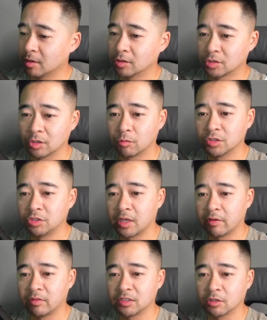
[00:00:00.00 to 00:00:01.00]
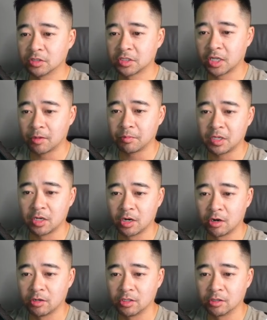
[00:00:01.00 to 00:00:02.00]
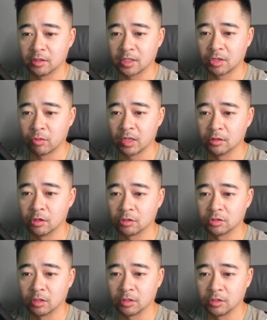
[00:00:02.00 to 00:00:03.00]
So once you get everything all set up here and you like the way it looks,